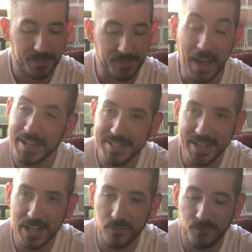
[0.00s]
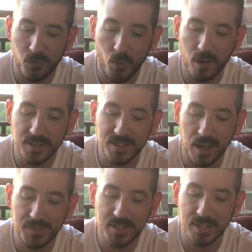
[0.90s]
That's it for
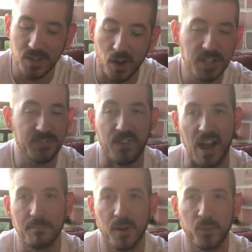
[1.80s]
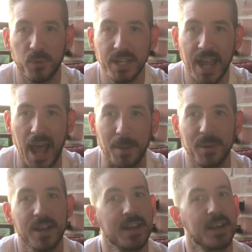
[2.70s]
Duffs to Darts 5-month recap.
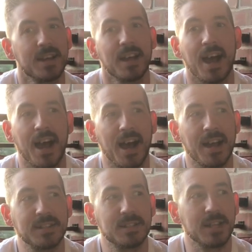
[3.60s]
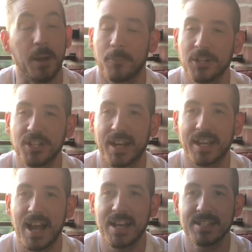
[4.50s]
I appreciate it,
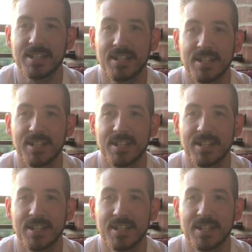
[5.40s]
guys.